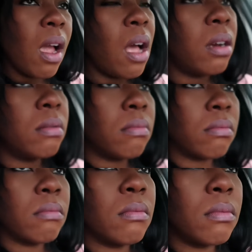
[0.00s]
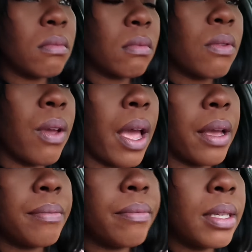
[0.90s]
Oh,
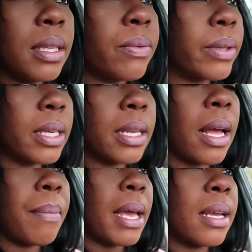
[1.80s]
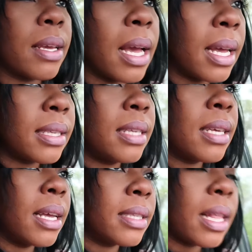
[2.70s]
okay. It's really not bad, you guys. It
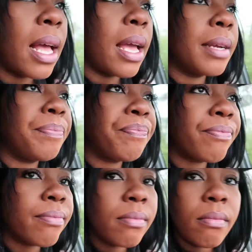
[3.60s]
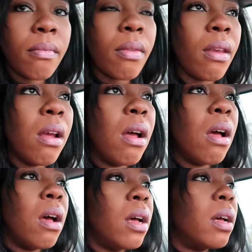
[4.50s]
tastes like,
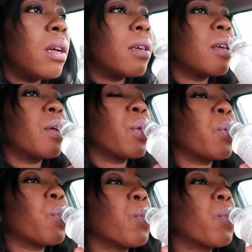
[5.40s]
um,